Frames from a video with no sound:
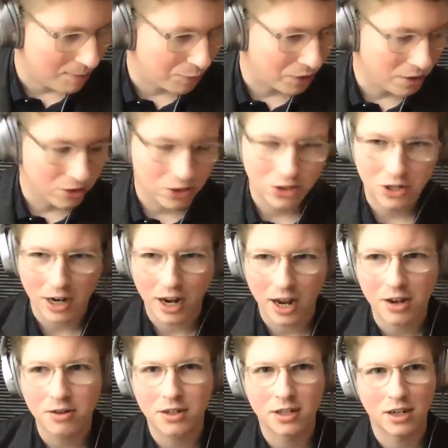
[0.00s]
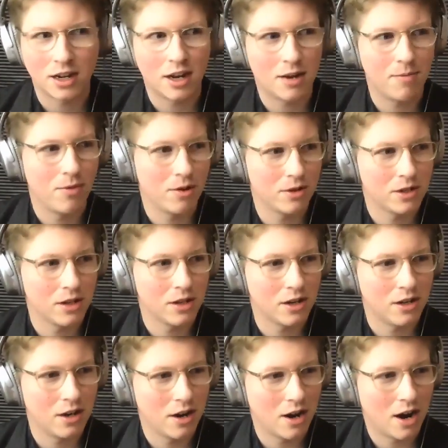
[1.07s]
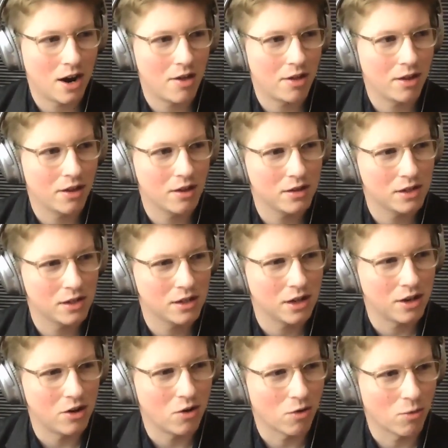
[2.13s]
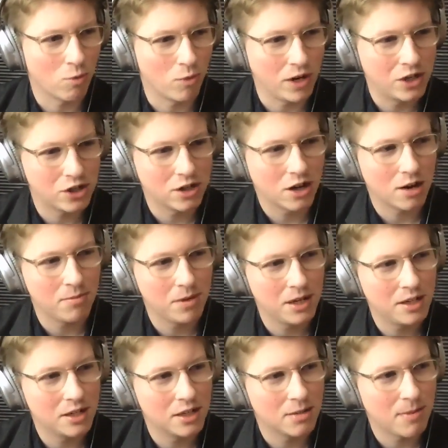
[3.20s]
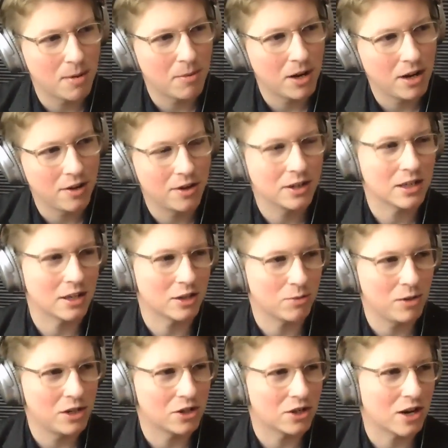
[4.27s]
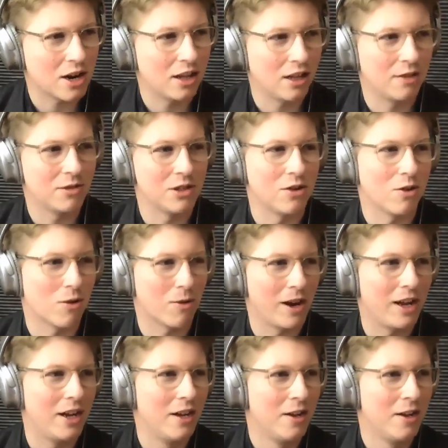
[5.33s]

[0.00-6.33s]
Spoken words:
You should check out, I think there's a Norwegian company to the memory. I think it's like a Swedish guy that lives in Norway.